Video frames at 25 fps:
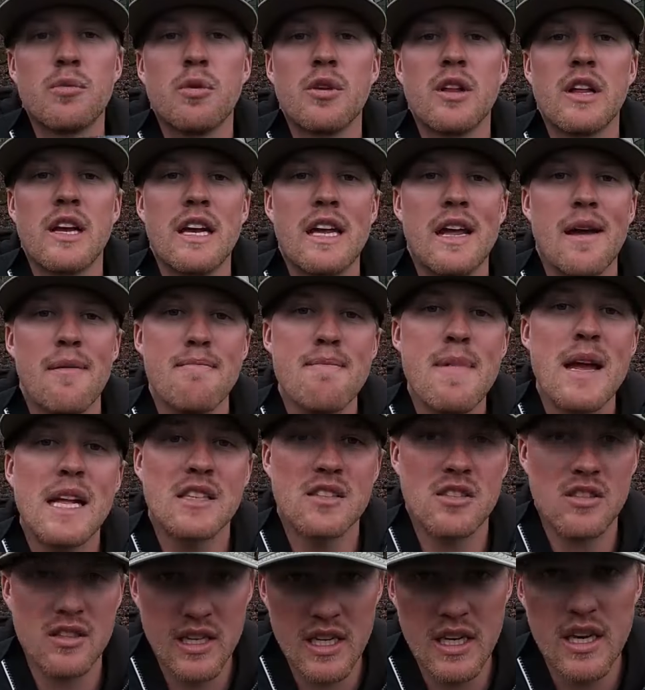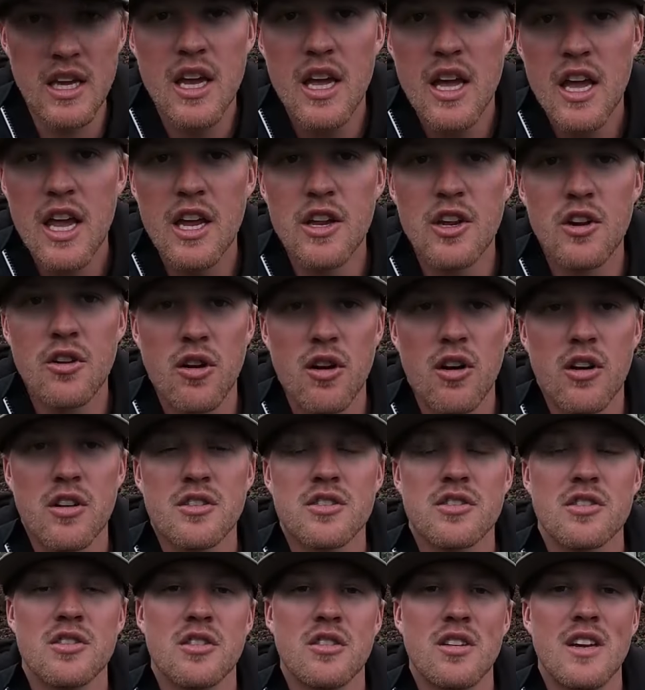to play immensely in your
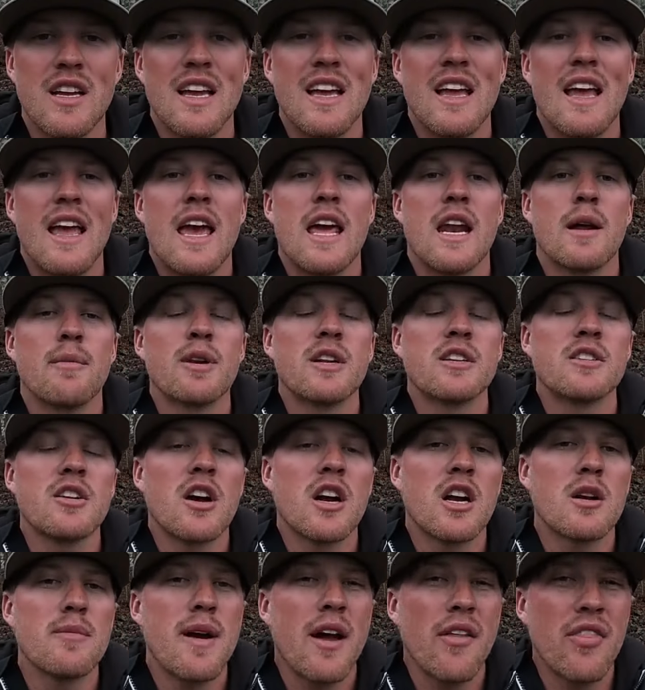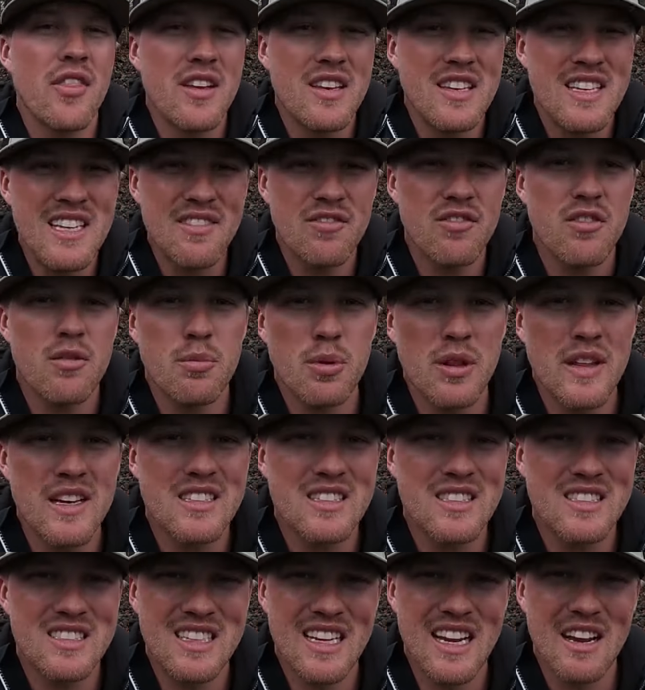arsenal. And I'm gonna talk about the different
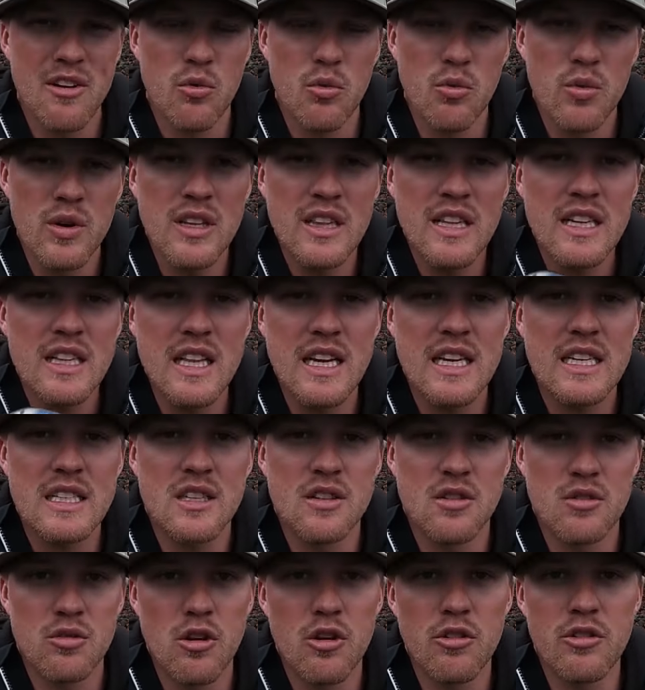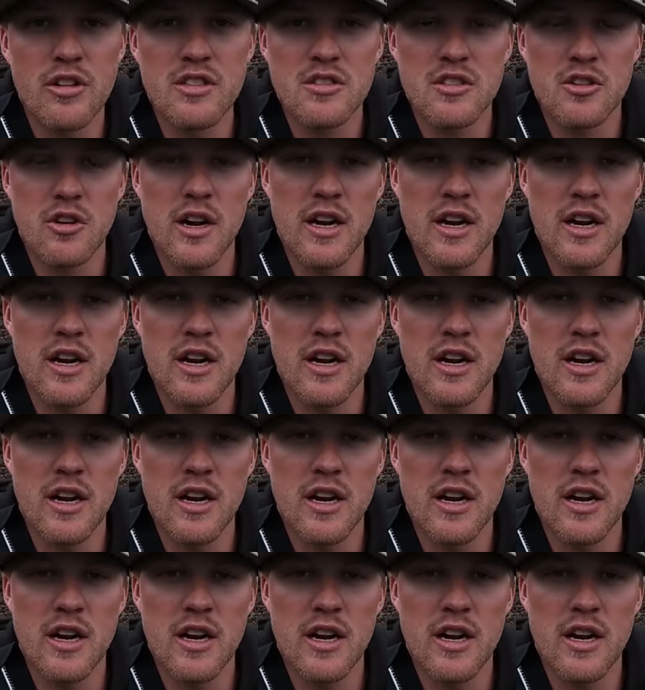places that I really like to throw these